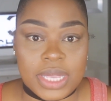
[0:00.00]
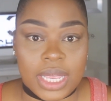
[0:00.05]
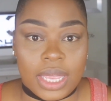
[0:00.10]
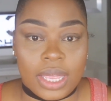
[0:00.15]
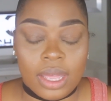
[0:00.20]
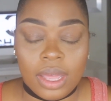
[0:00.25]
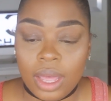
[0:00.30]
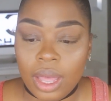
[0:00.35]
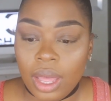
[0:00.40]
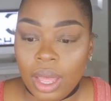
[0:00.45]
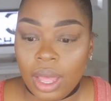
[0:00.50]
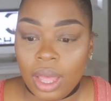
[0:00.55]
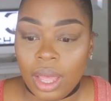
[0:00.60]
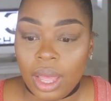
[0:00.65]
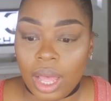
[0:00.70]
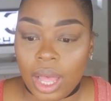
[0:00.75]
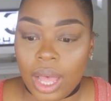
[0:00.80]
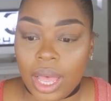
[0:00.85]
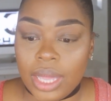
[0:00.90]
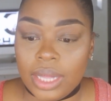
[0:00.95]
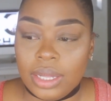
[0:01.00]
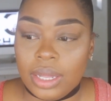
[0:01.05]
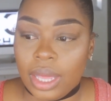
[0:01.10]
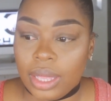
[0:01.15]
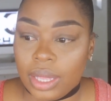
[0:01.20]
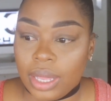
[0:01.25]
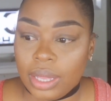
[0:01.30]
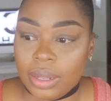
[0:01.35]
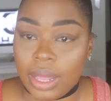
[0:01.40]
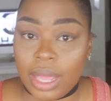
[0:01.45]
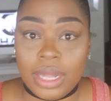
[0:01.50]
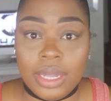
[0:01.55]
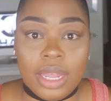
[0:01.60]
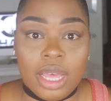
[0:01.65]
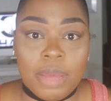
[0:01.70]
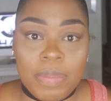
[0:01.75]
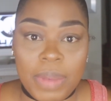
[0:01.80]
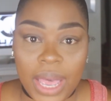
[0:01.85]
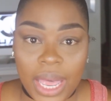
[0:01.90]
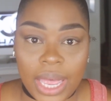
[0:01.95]
Like I look at, I
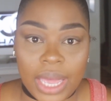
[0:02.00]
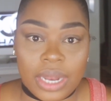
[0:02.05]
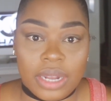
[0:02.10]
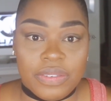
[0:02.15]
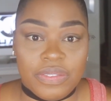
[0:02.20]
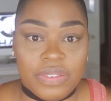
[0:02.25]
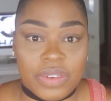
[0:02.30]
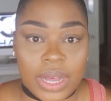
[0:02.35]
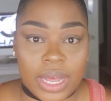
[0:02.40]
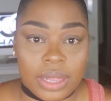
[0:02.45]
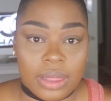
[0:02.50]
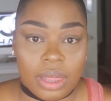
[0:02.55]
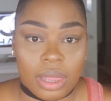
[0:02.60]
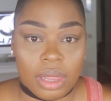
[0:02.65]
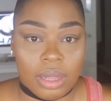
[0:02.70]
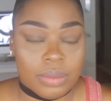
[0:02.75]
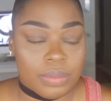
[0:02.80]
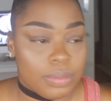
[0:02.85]
look back at, at